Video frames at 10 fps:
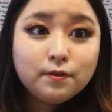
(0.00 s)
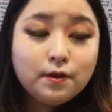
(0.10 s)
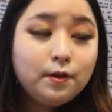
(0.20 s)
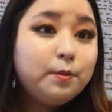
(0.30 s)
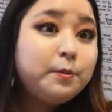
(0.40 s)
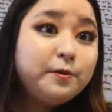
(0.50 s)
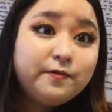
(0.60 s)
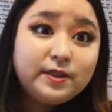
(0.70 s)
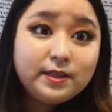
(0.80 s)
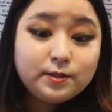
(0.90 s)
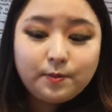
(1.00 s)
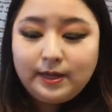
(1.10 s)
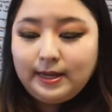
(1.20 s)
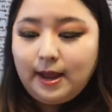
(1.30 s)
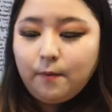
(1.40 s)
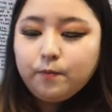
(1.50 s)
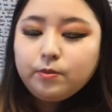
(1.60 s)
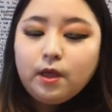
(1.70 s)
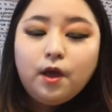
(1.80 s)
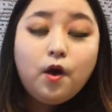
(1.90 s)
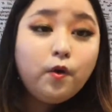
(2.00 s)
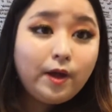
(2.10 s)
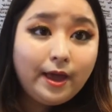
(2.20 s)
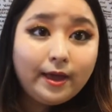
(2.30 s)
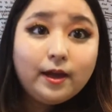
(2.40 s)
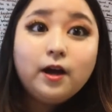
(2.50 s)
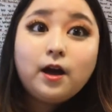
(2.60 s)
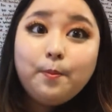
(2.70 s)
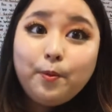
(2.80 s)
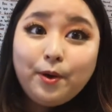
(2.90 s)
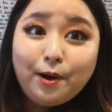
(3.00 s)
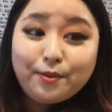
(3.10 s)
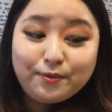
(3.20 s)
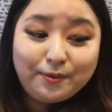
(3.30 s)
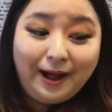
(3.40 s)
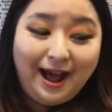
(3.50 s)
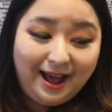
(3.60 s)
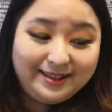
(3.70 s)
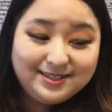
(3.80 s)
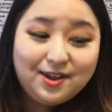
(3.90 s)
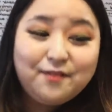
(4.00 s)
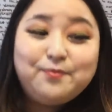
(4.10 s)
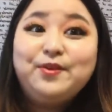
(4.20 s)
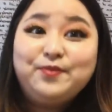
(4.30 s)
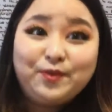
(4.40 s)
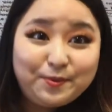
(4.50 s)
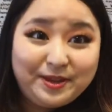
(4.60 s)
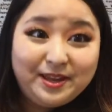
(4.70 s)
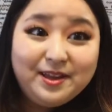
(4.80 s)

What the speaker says: We're moving this way now. Okay, a couple other eye stuff before we